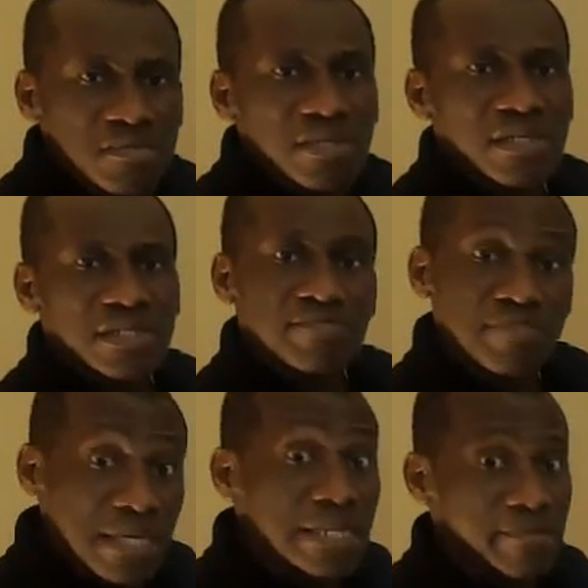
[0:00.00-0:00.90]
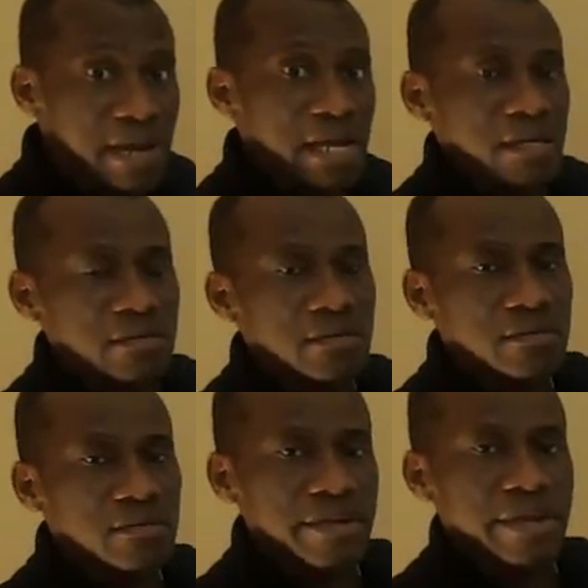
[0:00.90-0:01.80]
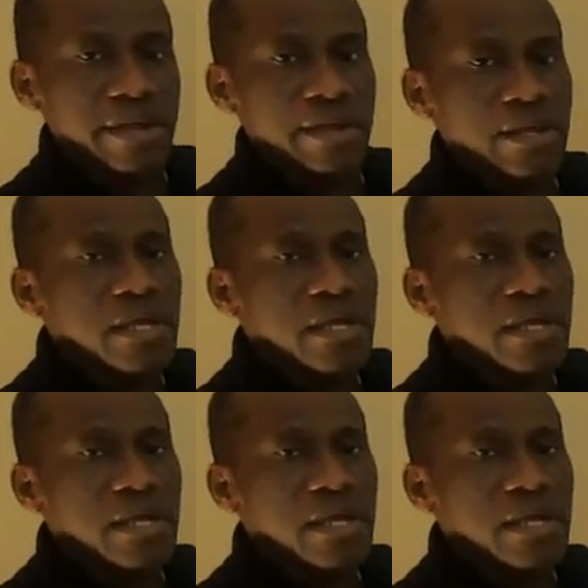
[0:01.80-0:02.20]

is minimal. Okay?